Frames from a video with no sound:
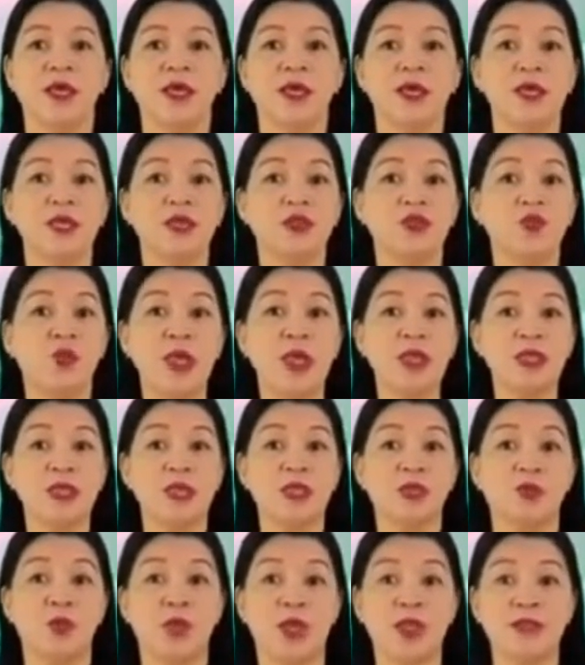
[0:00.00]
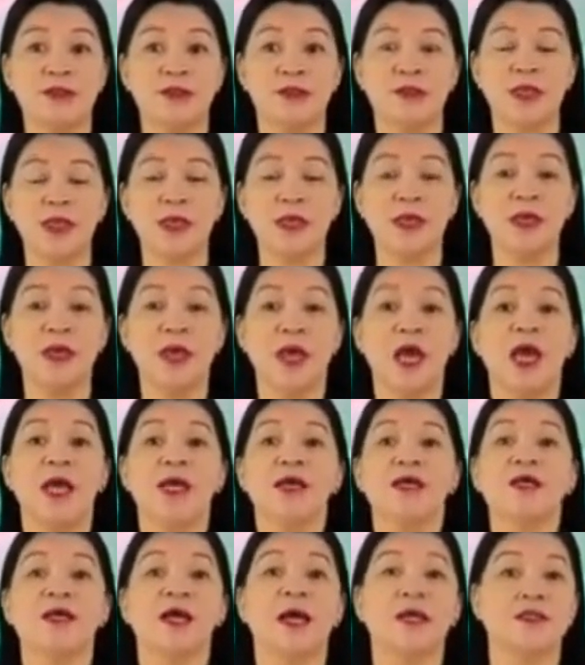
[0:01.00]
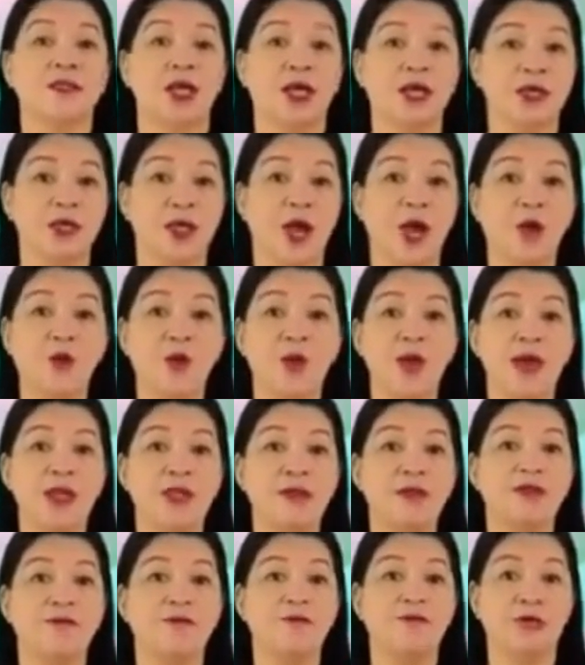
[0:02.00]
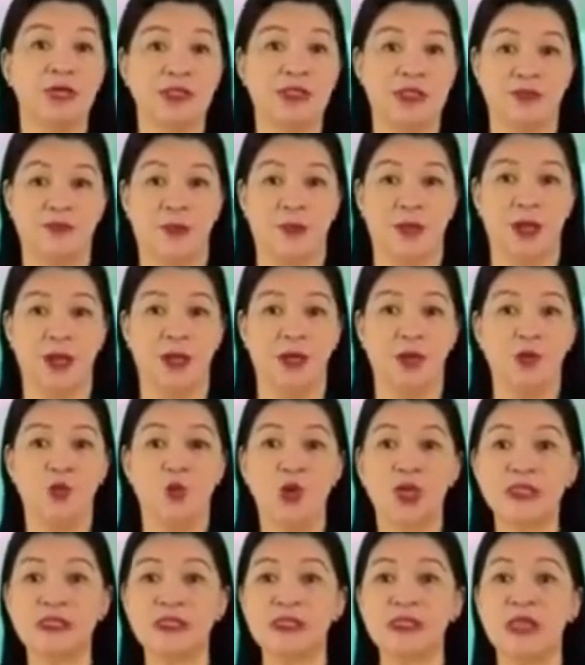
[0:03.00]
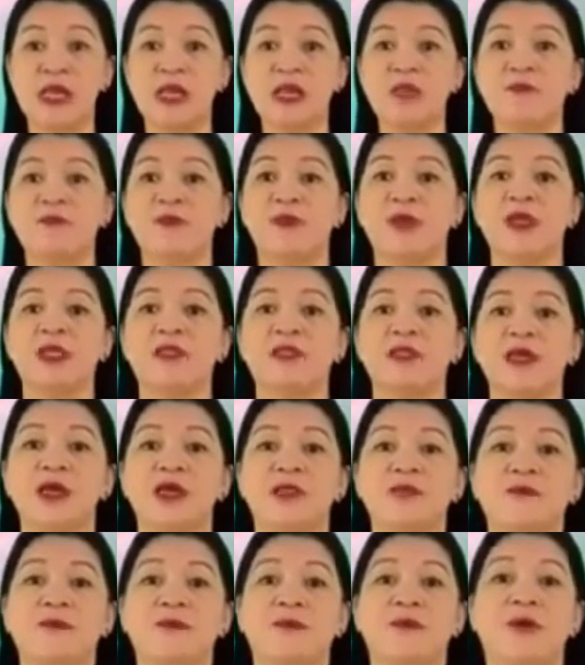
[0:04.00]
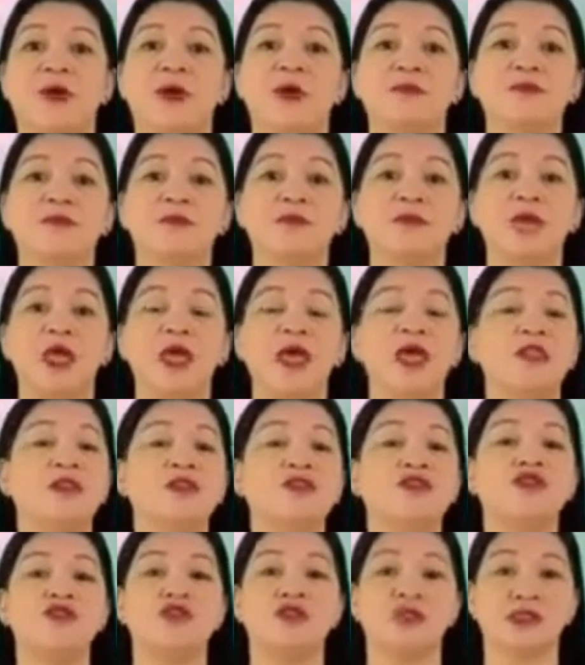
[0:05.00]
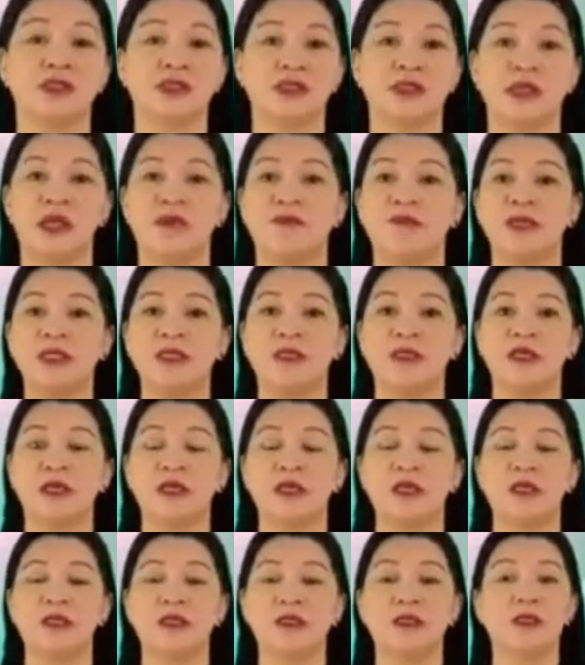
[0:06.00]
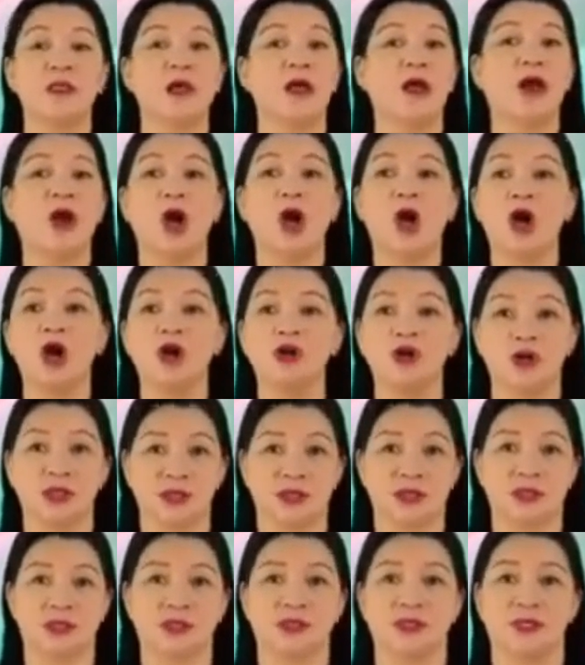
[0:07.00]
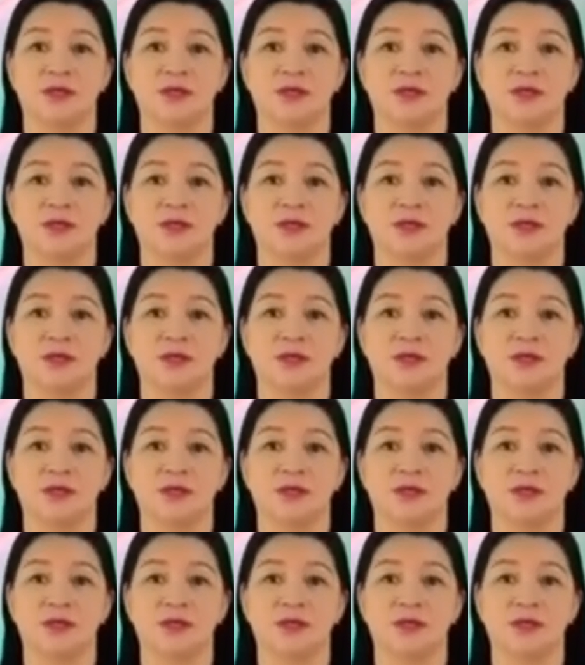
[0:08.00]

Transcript: In 2020, Kadayawan Festival was celebrated from 10 to 17 August.